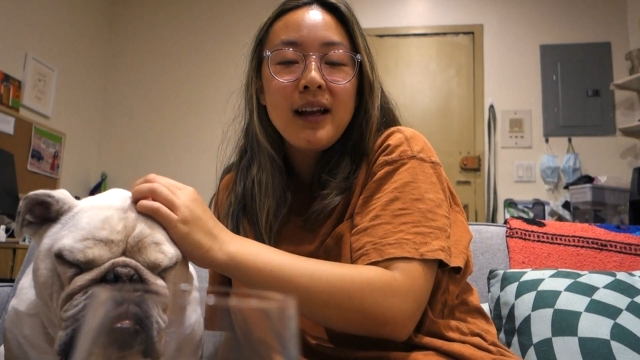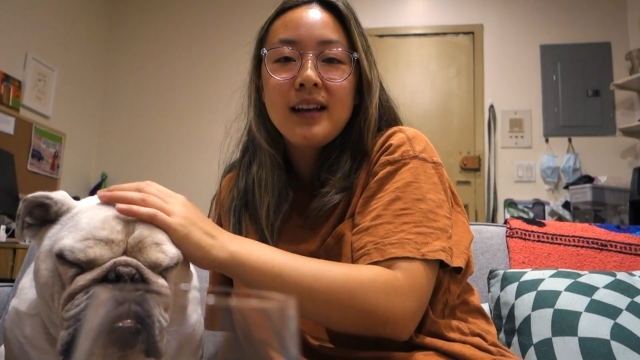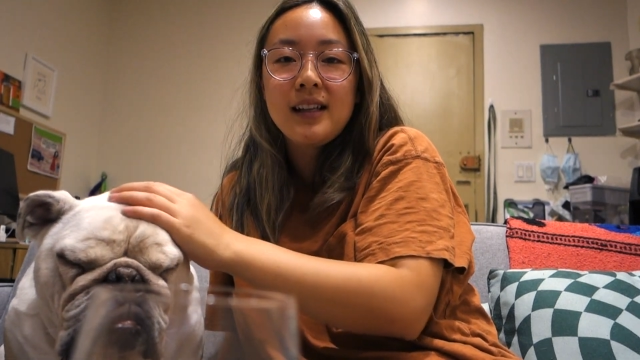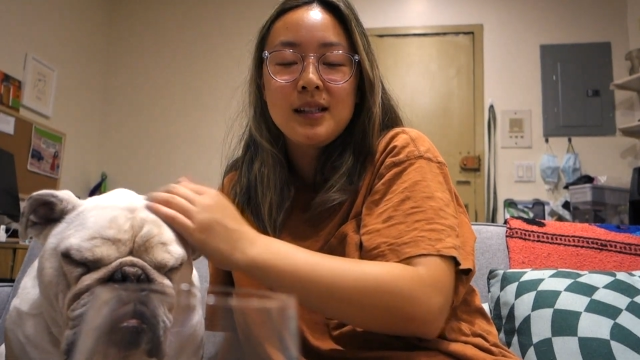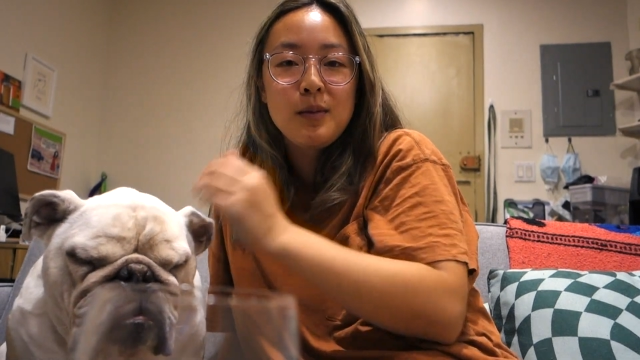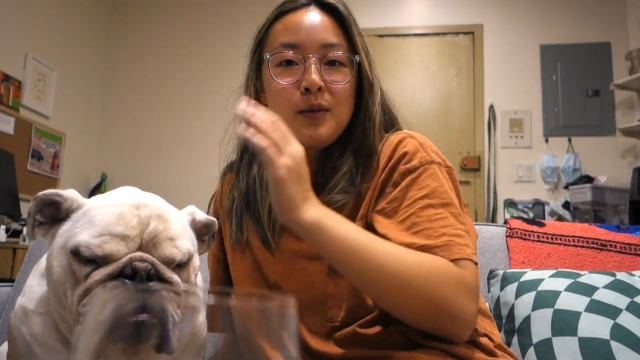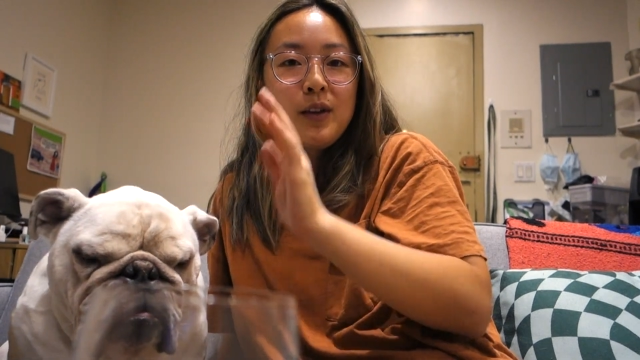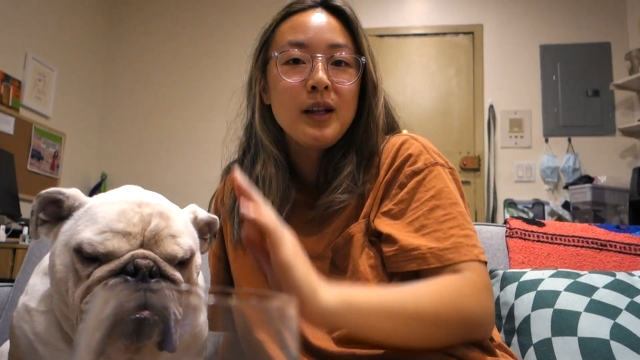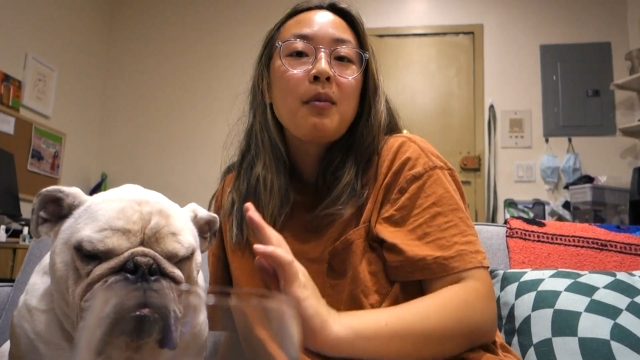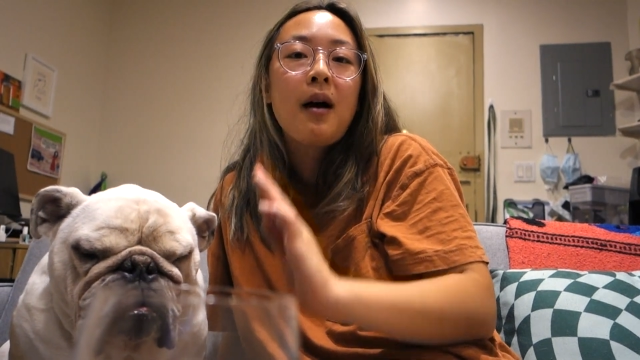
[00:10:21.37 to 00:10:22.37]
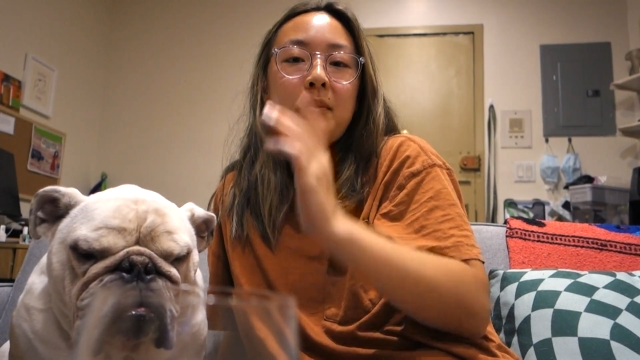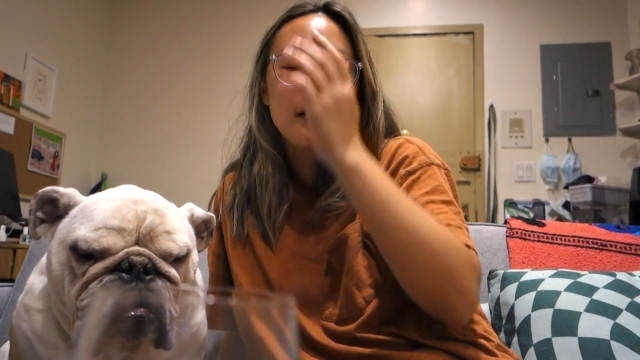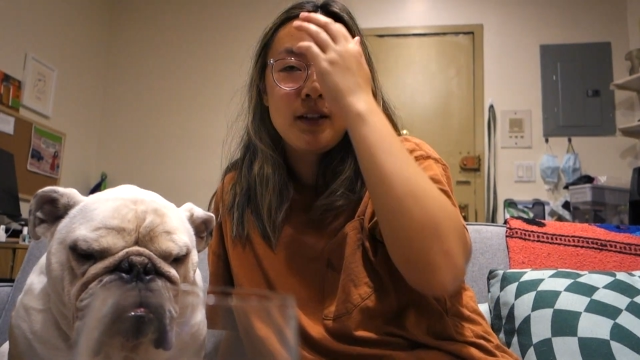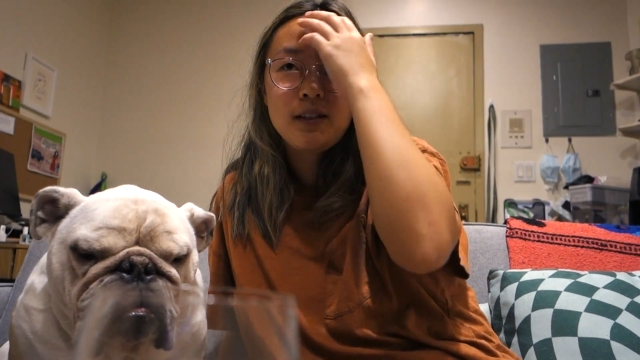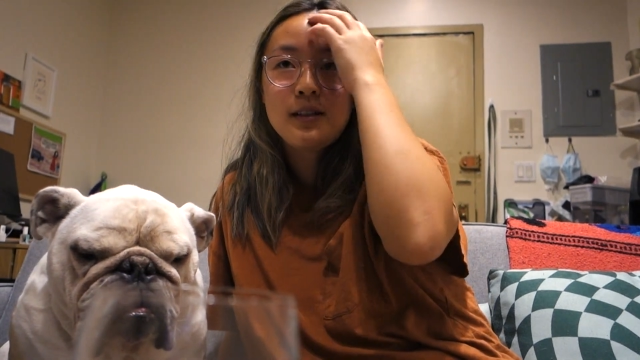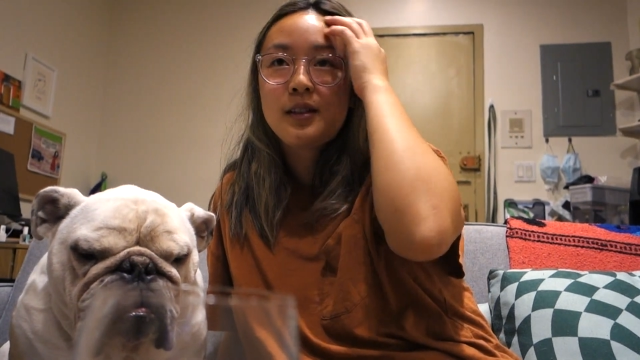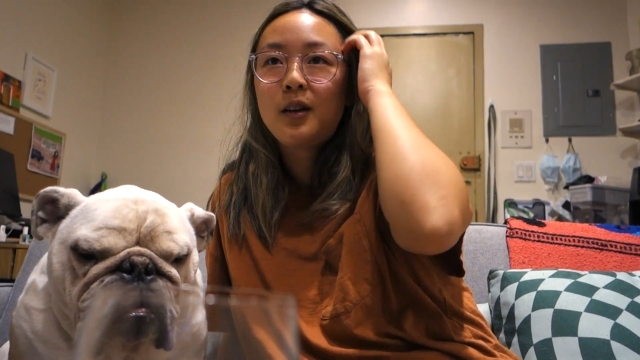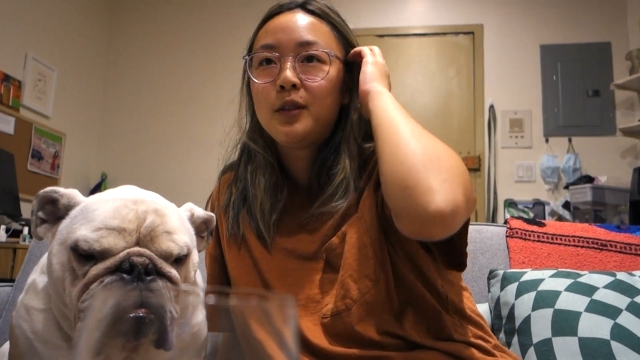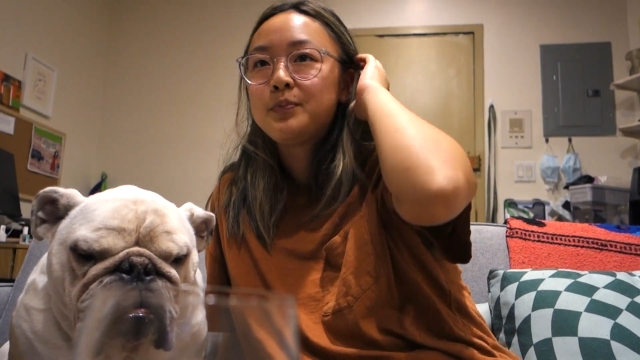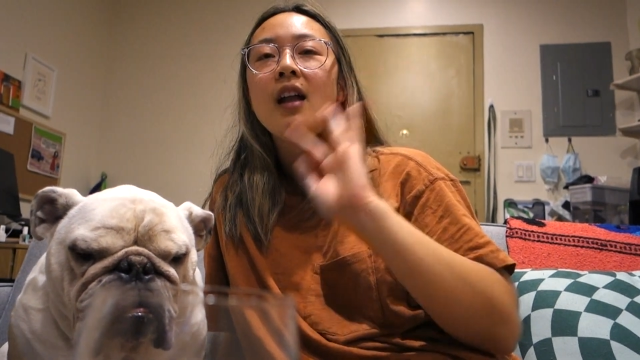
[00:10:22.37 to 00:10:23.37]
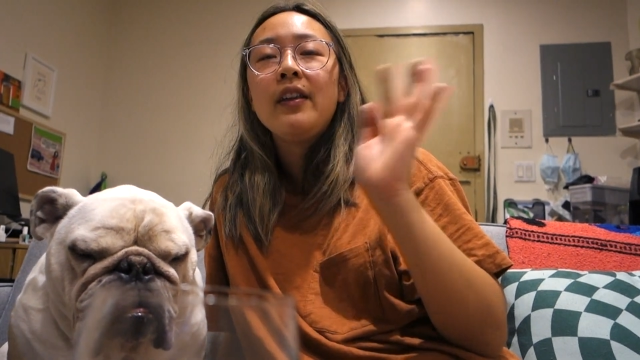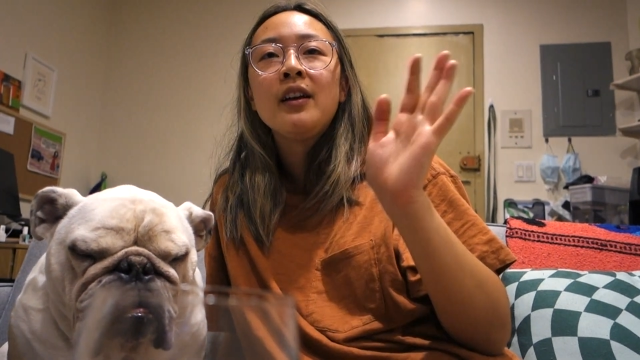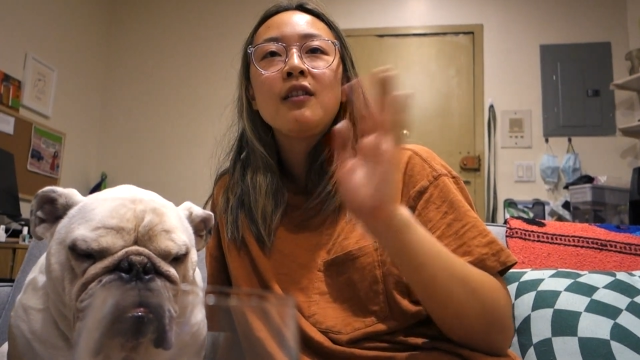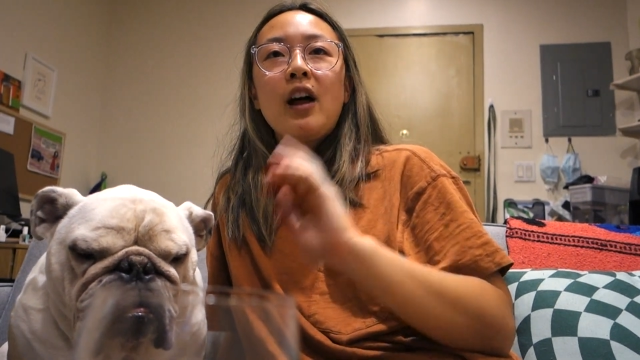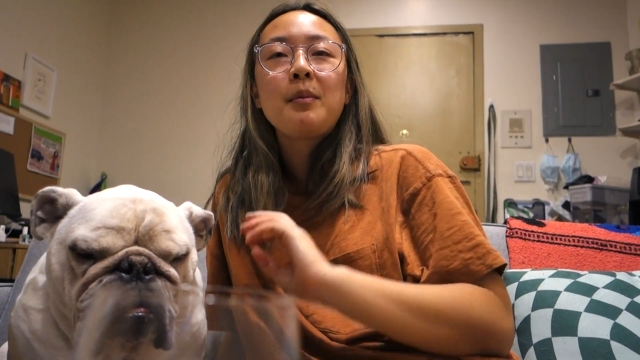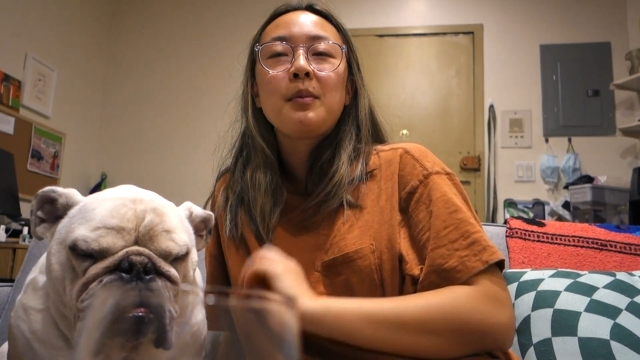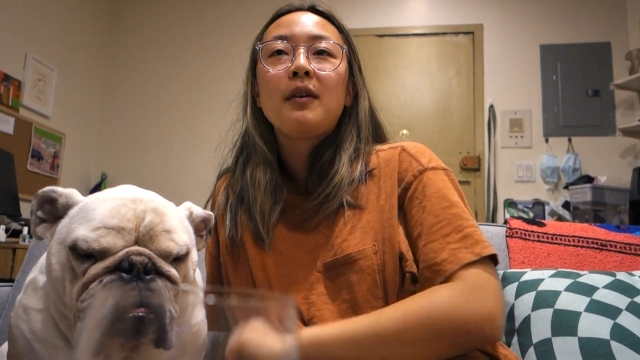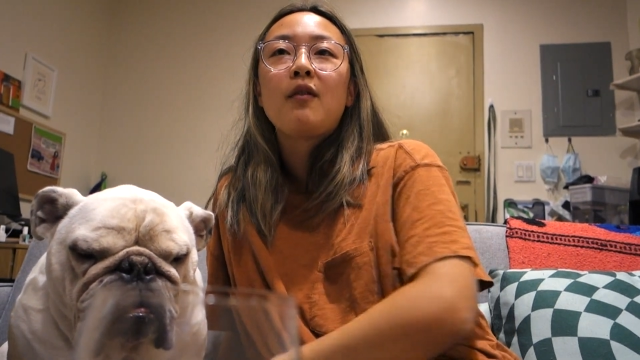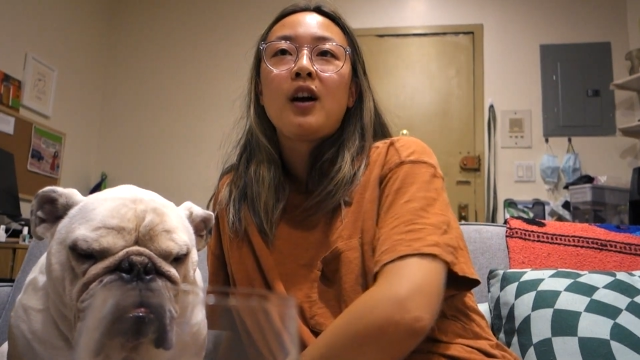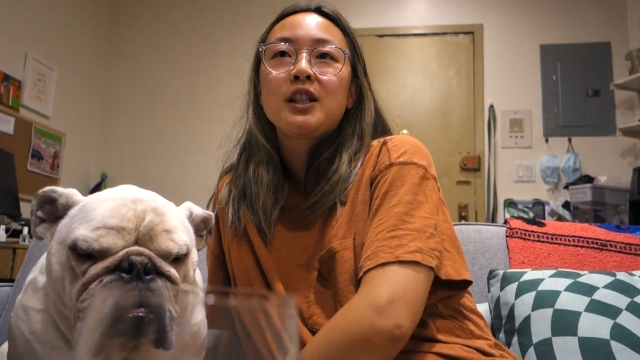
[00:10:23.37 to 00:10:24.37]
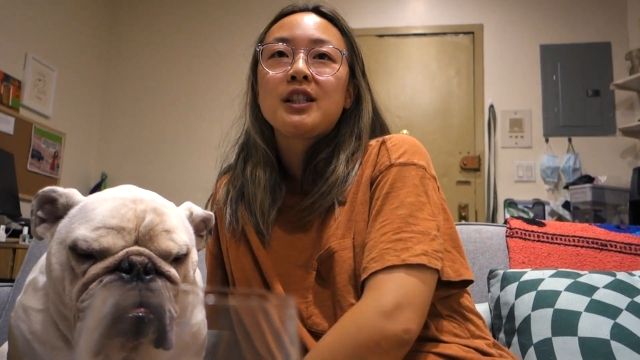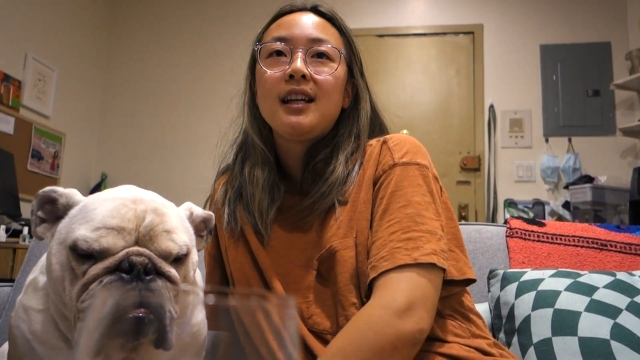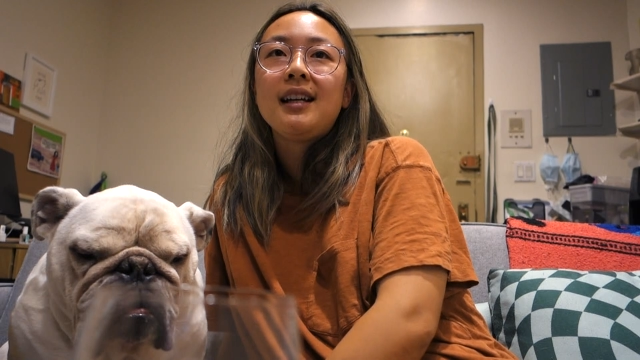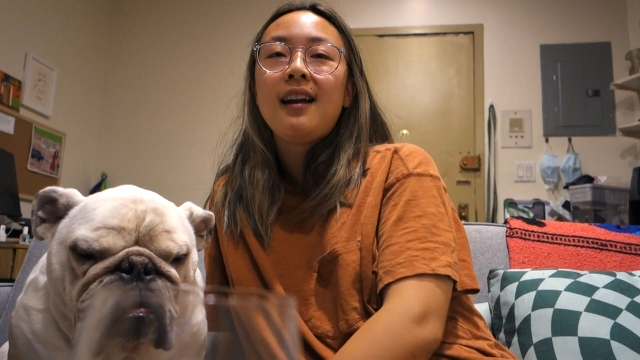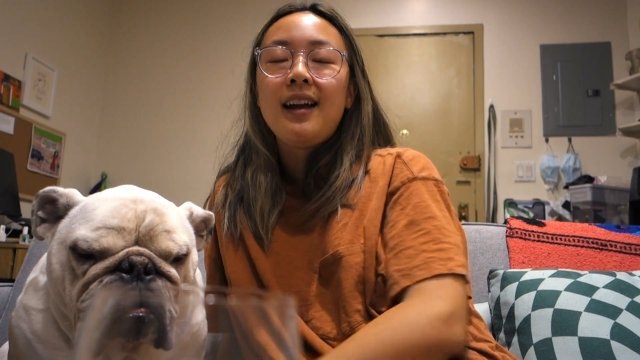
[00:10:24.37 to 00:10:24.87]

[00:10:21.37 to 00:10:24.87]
and it's been really popular so I think a lot of people have watched it.